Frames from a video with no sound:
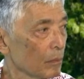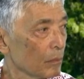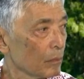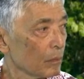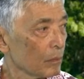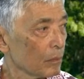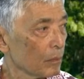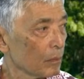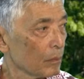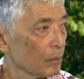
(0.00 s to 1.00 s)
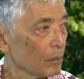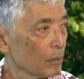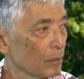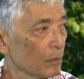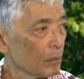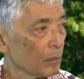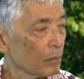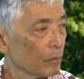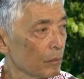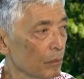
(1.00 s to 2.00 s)

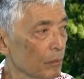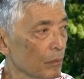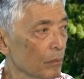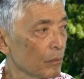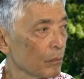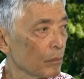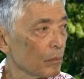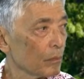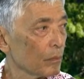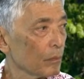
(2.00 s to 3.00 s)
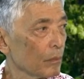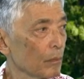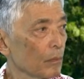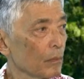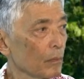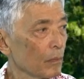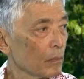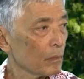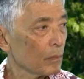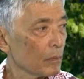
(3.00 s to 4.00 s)

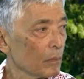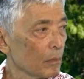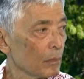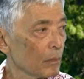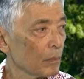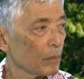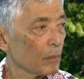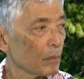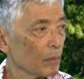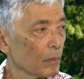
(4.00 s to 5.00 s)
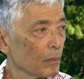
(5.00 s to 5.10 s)
The person shown says nothing.